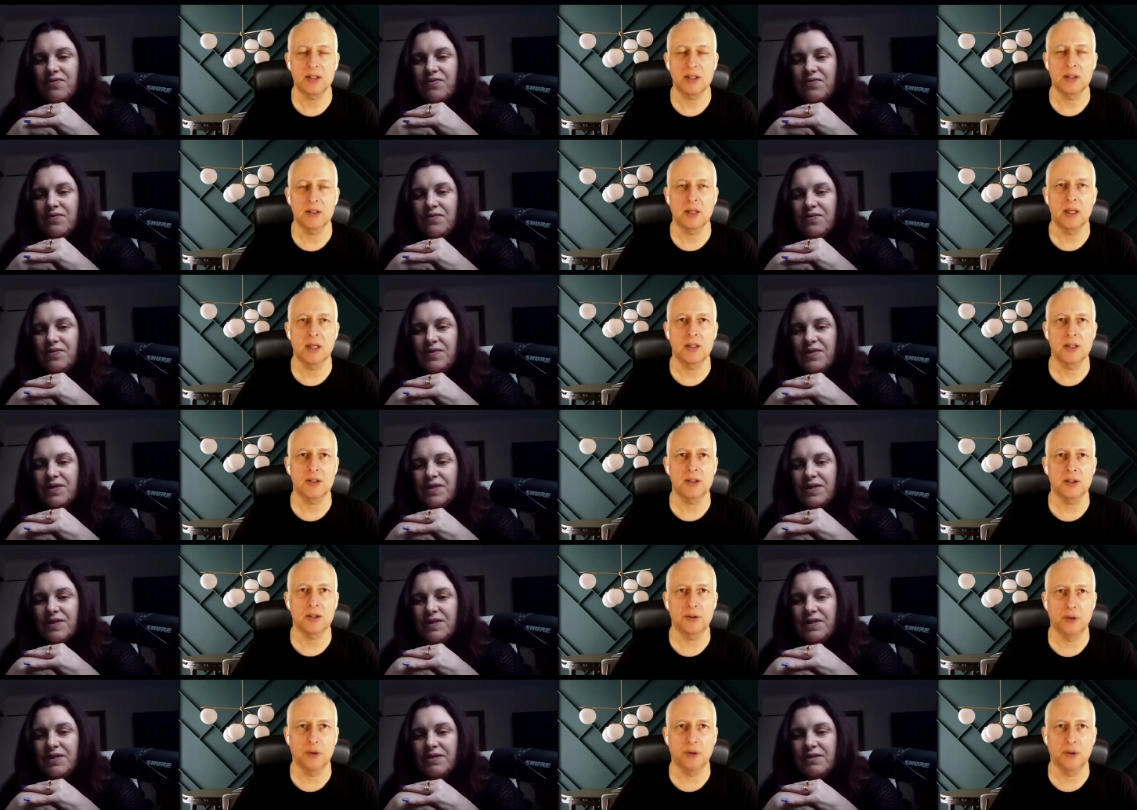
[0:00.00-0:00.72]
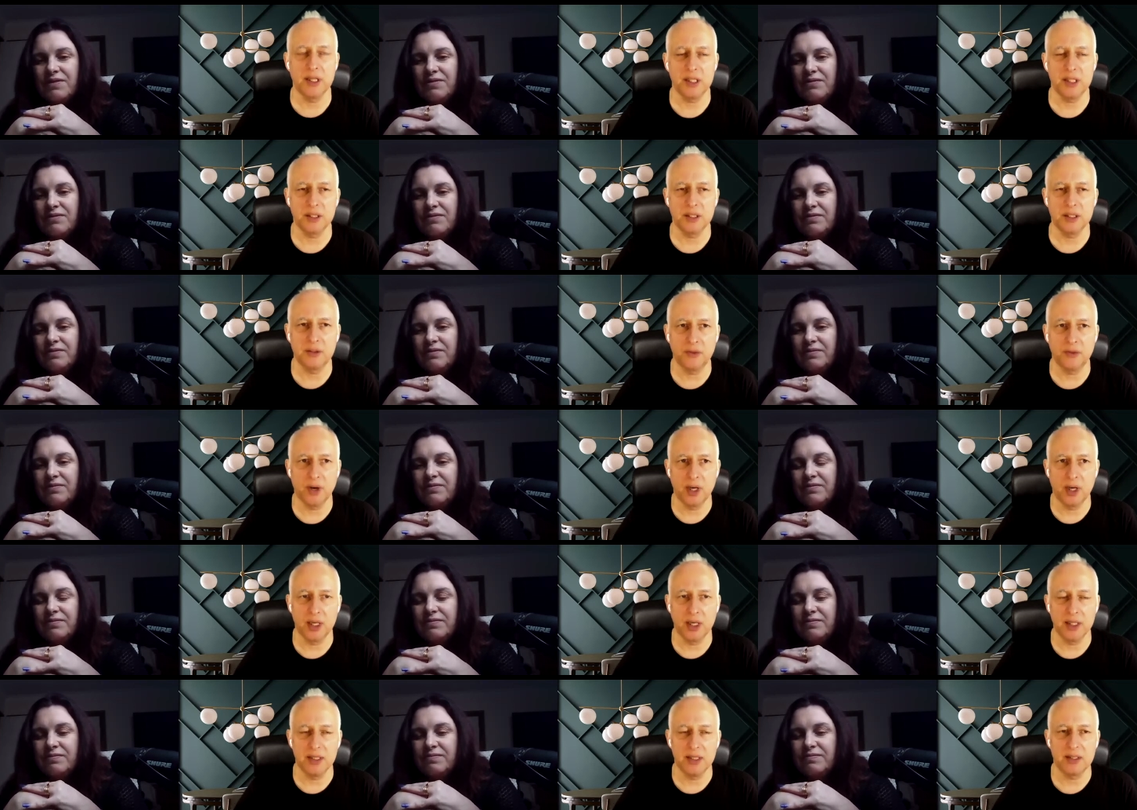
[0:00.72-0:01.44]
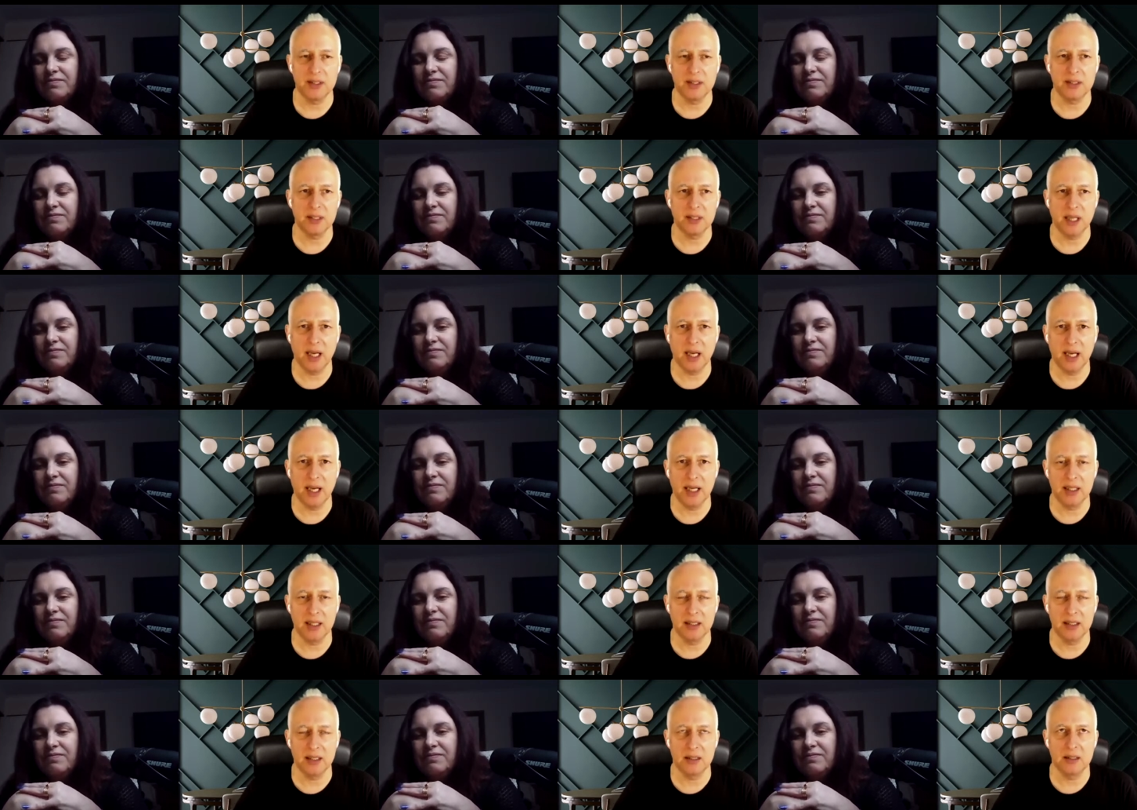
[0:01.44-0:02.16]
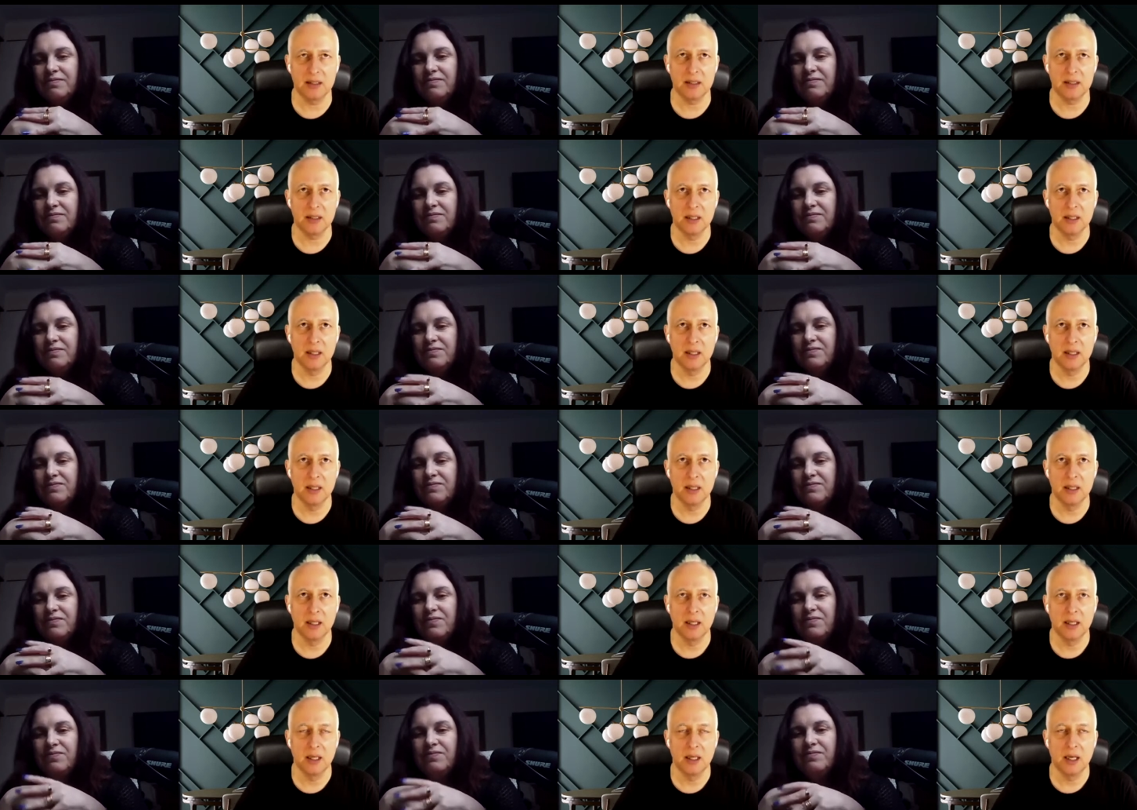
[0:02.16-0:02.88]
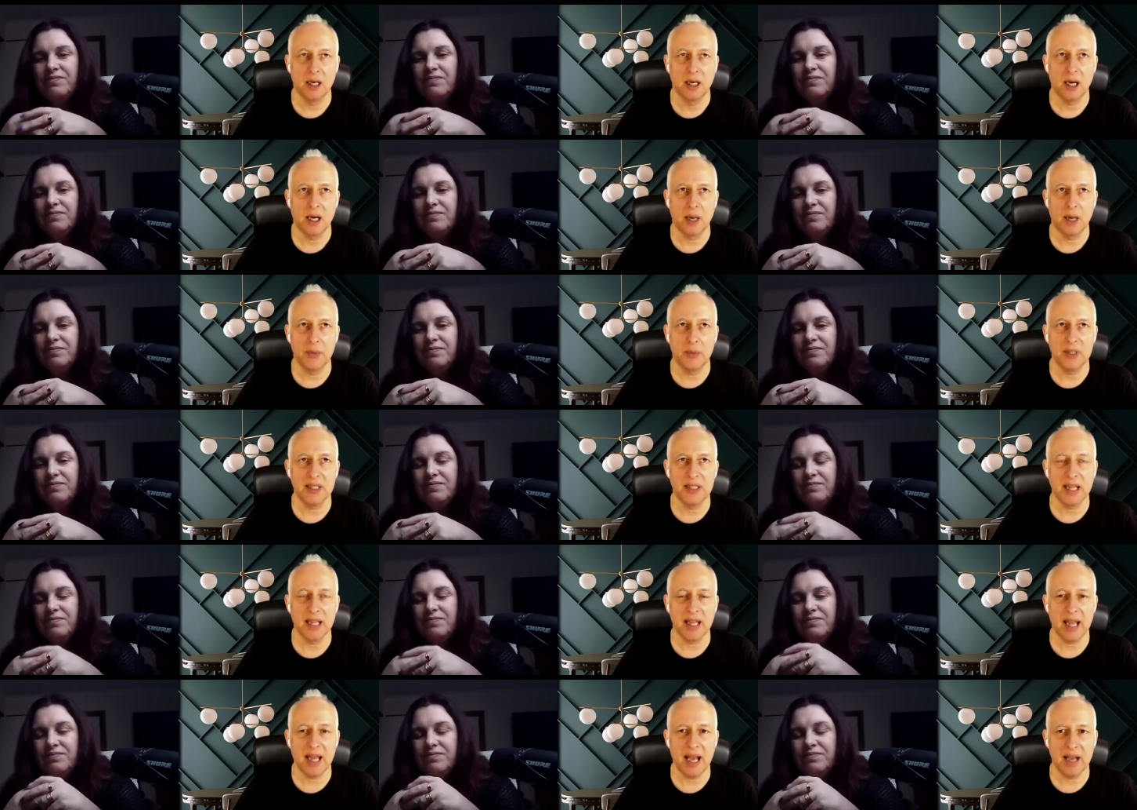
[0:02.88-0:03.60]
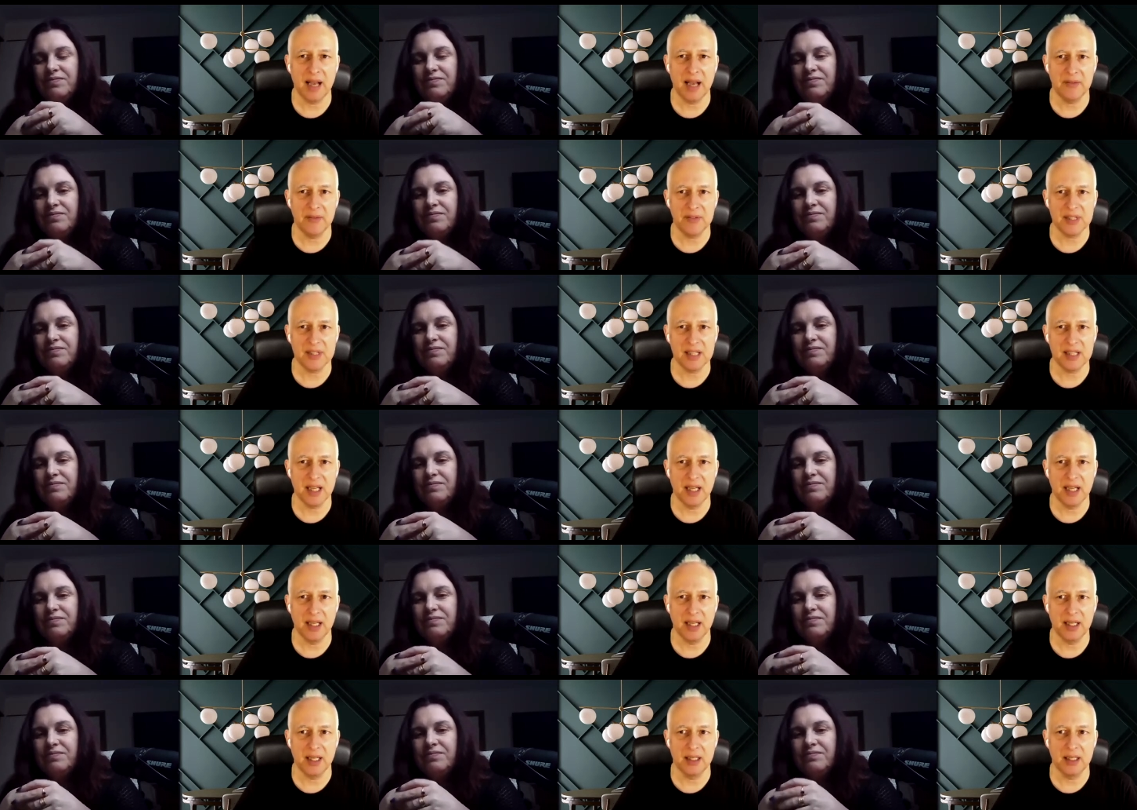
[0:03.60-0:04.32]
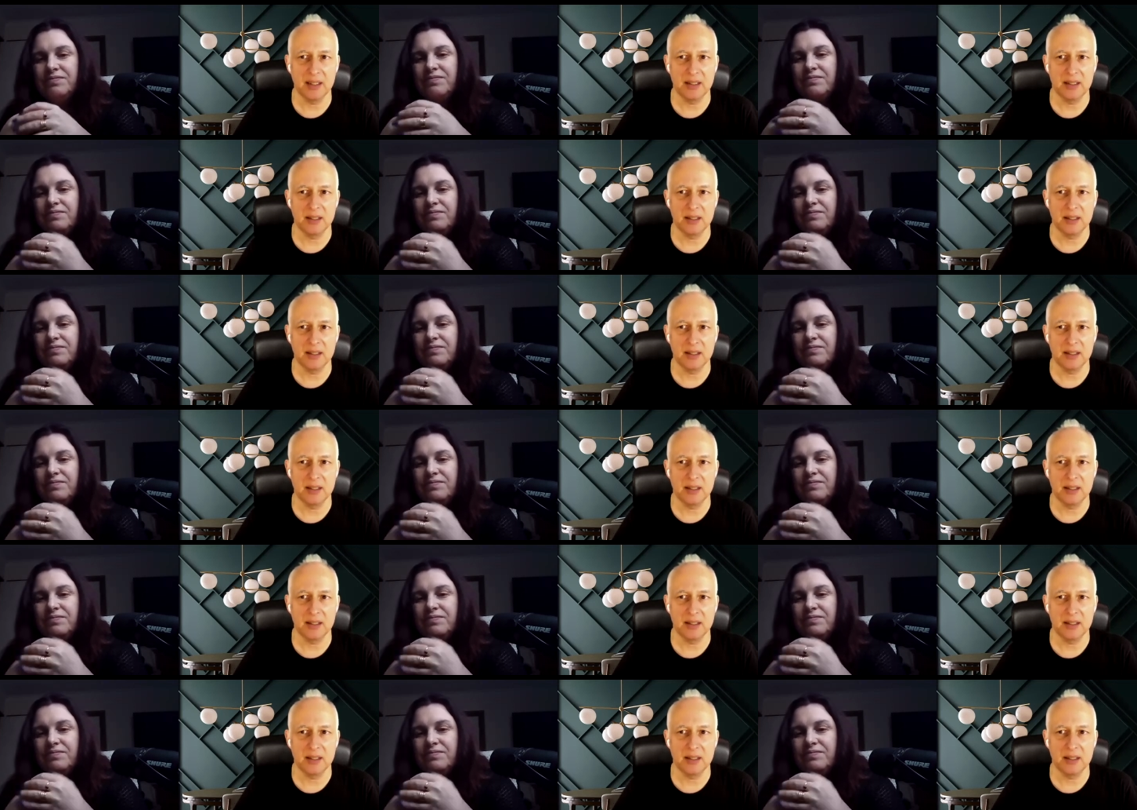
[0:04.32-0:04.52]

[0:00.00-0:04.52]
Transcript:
Speaker 1: that's great advice. And I mean, they have said,